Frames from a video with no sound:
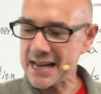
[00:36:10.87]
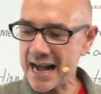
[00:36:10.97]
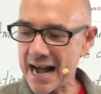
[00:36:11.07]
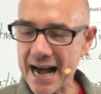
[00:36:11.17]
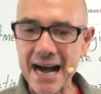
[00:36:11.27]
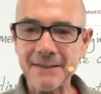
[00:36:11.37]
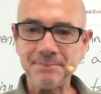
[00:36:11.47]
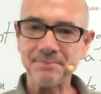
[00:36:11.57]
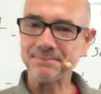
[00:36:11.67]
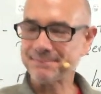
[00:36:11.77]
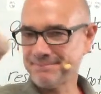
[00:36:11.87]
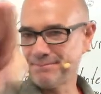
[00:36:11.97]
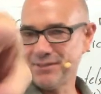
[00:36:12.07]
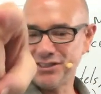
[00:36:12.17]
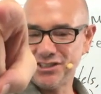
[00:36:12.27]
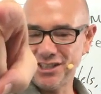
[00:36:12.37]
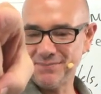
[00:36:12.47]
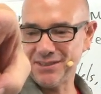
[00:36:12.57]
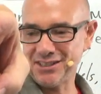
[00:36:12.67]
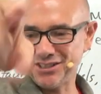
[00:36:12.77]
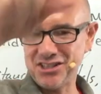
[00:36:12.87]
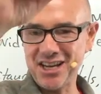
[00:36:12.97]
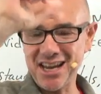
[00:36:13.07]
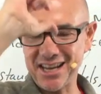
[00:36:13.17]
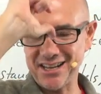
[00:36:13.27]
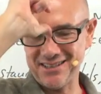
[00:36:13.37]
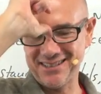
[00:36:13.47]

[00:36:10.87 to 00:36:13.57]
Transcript: Ah, Miss G, Miss G.